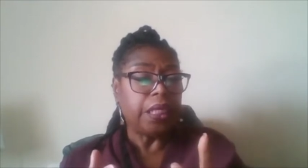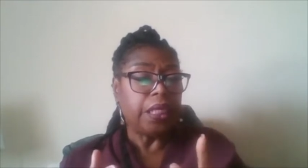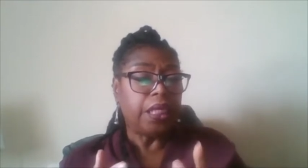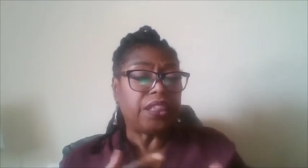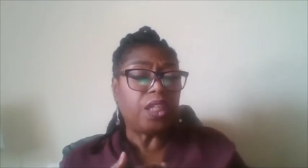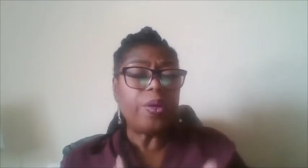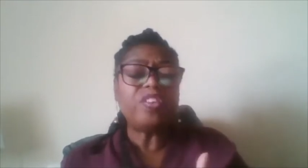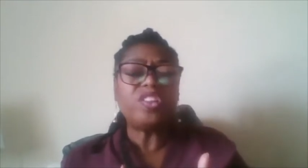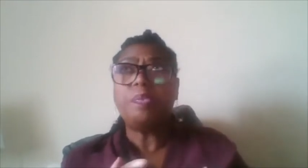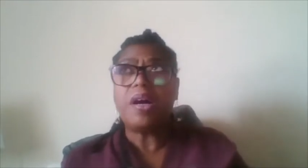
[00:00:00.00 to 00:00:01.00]
So the
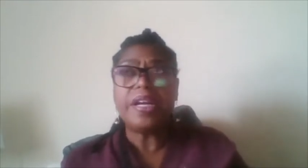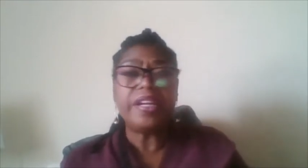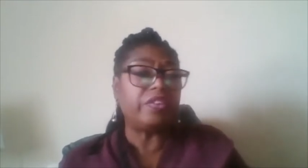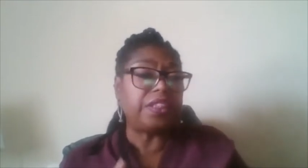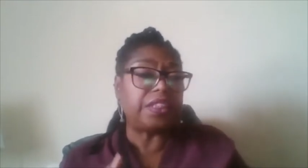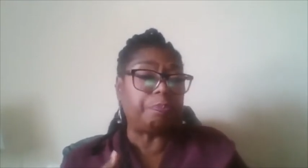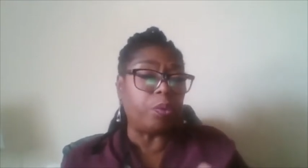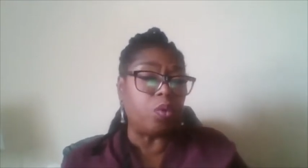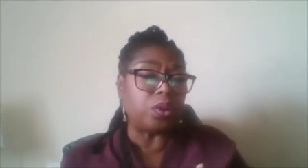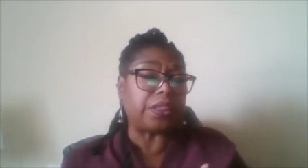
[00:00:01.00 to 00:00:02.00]
Windrush migrants
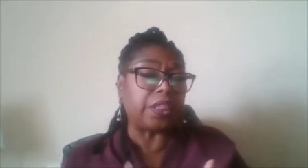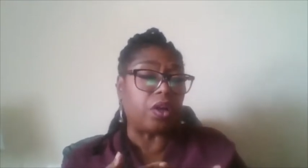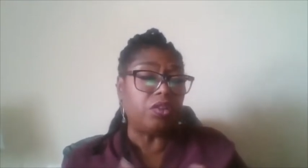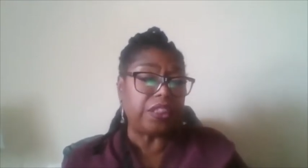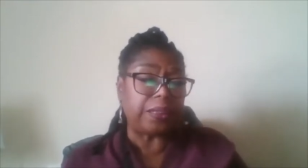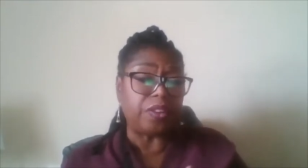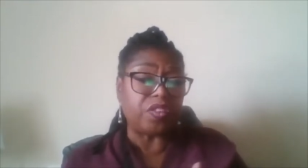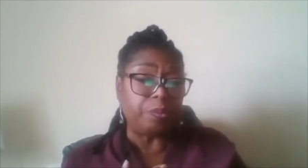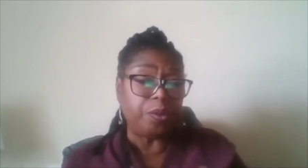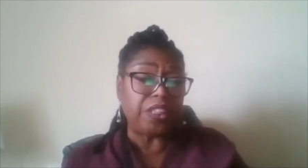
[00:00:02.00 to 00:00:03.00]
brought the concept of
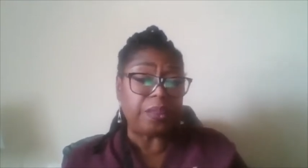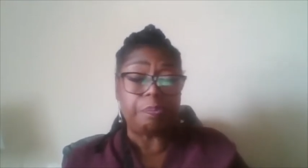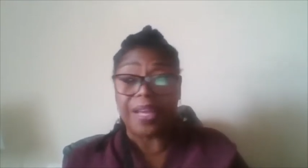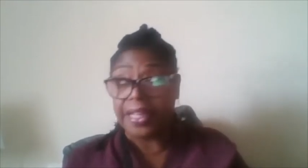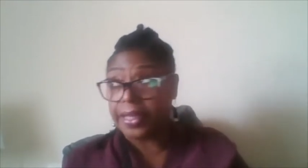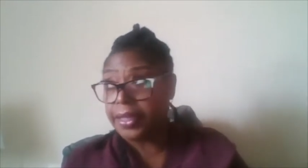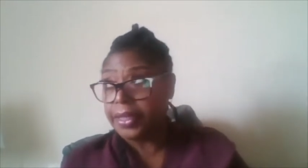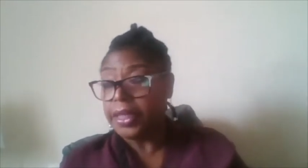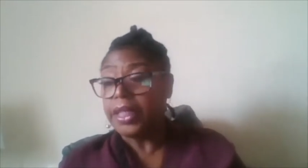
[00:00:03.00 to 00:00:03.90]
community banking